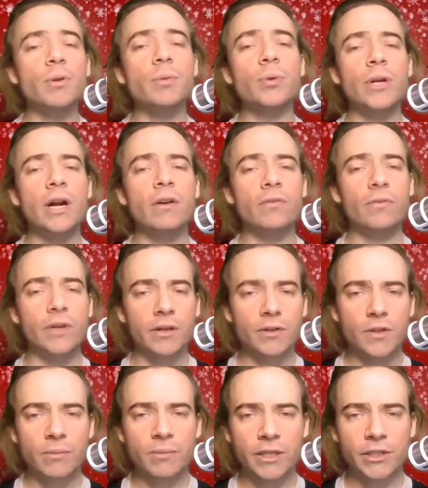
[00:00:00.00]
to put out
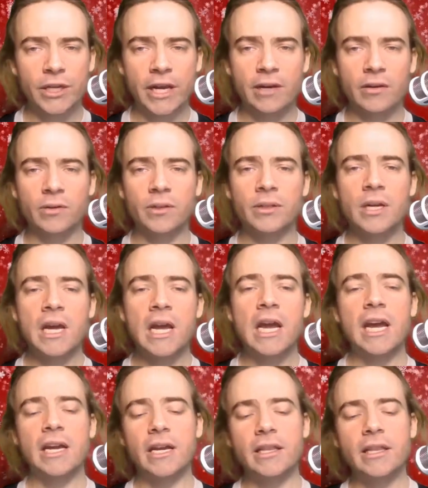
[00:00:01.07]
videos on my channel and
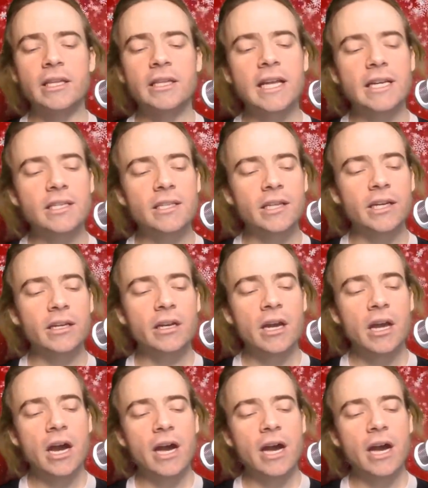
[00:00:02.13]
and I think that's like